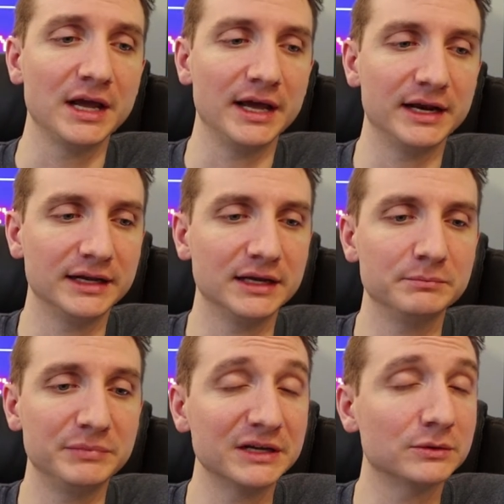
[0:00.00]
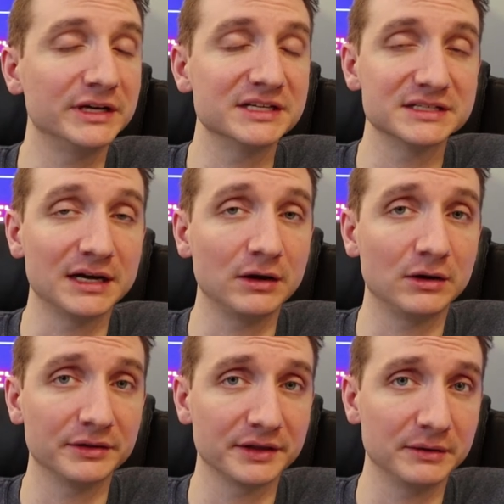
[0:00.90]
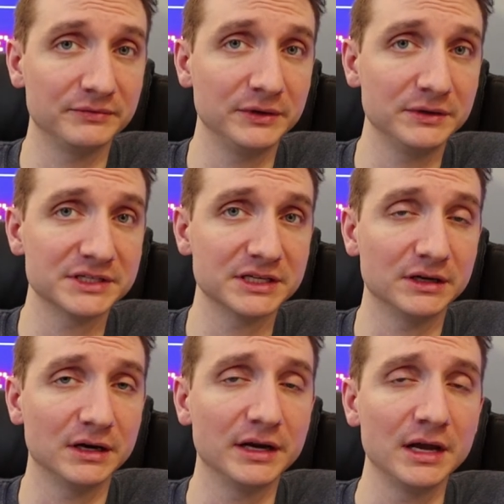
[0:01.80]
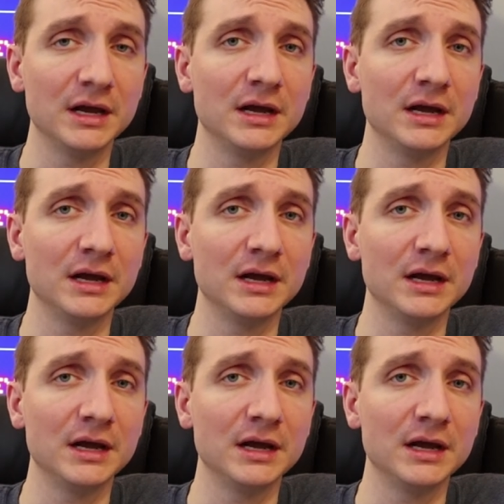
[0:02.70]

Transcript: And again, Bitcoin is not all that I'm focusing on,